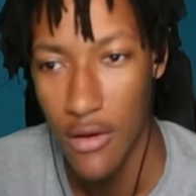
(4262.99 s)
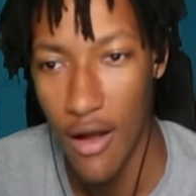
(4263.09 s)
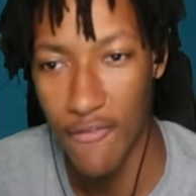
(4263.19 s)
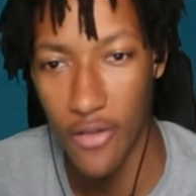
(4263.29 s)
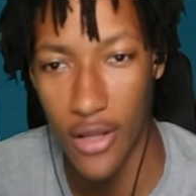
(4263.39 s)

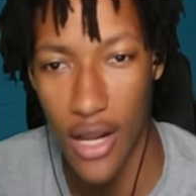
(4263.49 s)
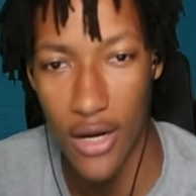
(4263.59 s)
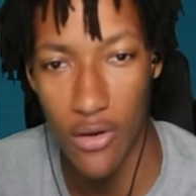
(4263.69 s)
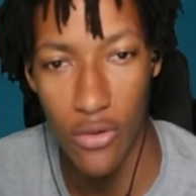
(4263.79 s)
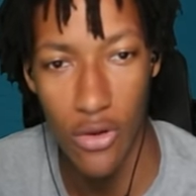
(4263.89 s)
I feel like I
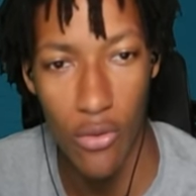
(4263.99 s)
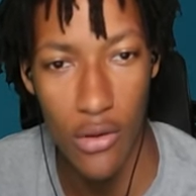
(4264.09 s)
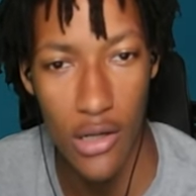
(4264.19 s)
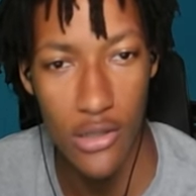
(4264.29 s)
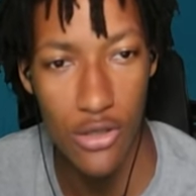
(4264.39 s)
can only hold
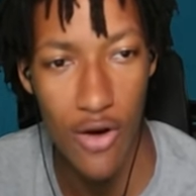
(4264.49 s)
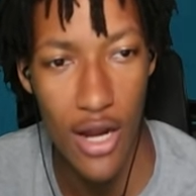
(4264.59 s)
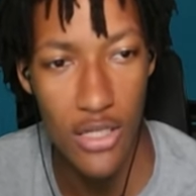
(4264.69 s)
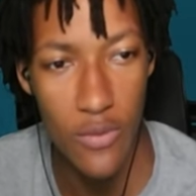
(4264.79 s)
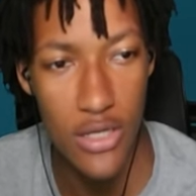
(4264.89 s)
on until
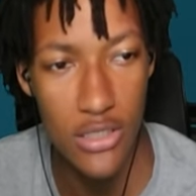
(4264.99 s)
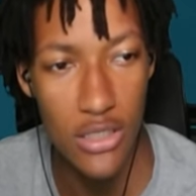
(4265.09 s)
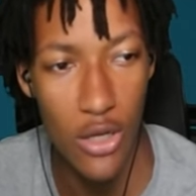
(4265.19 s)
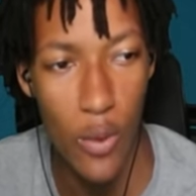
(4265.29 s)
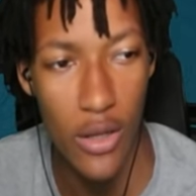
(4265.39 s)
graduation and
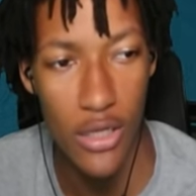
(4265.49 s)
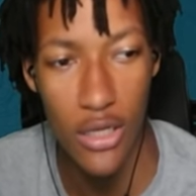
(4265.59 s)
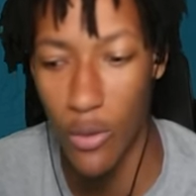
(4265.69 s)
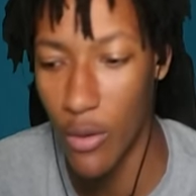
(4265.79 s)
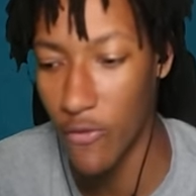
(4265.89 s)
then quickly
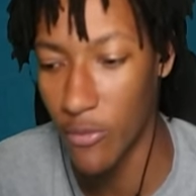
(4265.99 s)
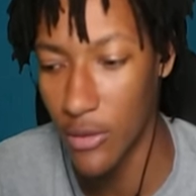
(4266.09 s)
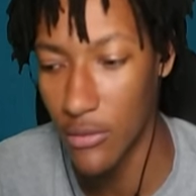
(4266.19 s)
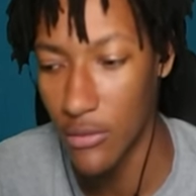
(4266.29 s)
get away from here.